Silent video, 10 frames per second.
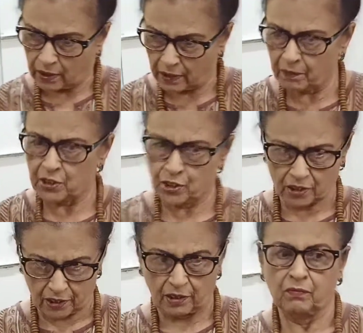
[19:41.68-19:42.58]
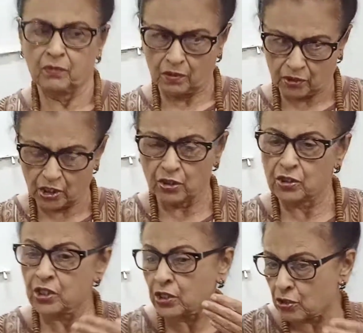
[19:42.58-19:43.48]
immediately.
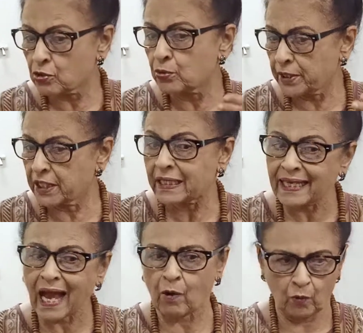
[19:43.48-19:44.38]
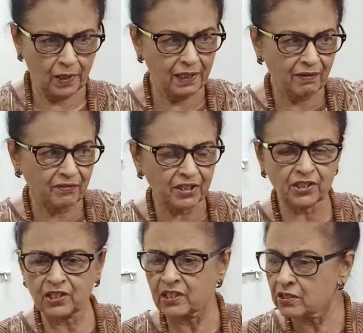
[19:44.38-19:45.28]
Just do it now. Leave
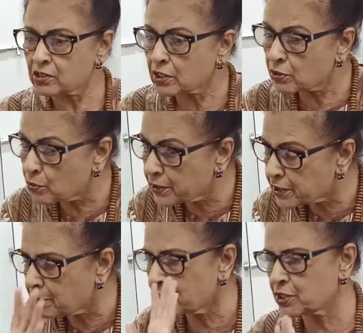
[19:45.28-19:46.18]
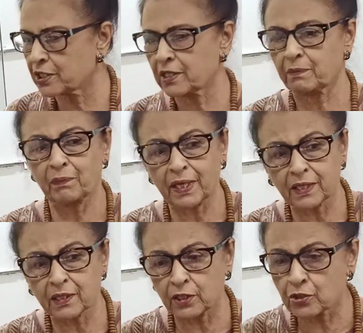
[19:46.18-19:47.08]
everything else and do it immediately. Pay
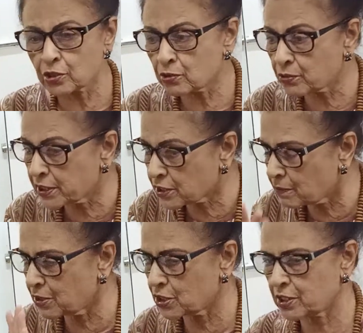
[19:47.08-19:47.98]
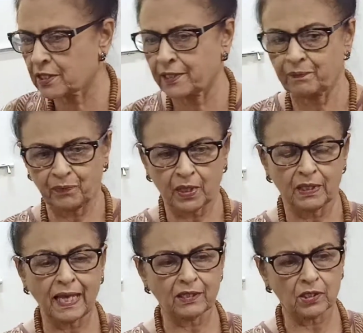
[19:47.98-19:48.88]
attention, do it immediately.
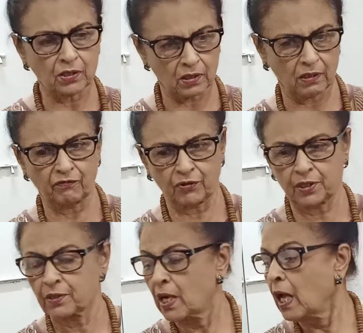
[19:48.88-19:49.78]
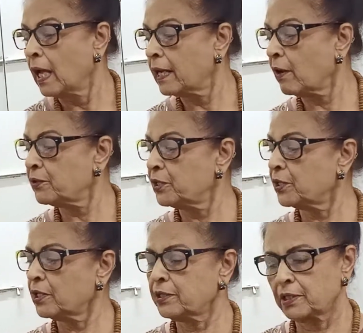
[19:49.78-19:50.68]
That is different. Now
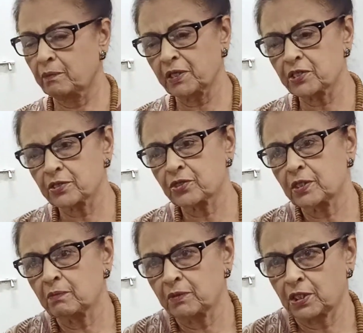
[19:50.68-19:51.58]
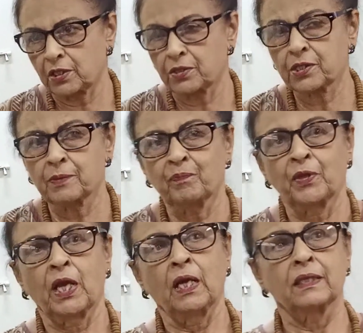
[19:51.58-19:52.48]
your immediacy means
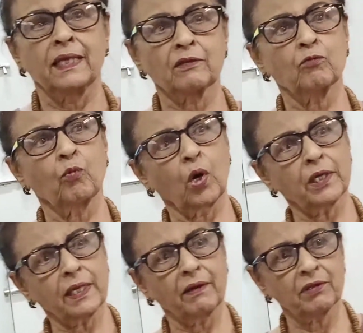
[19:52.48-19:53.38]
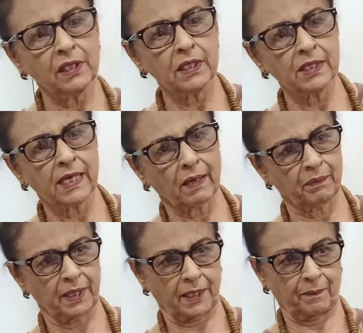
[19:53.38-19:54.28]
that whatever is
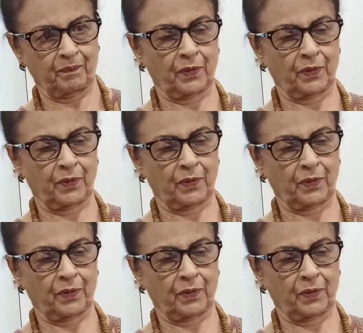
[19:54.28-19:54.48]
happening,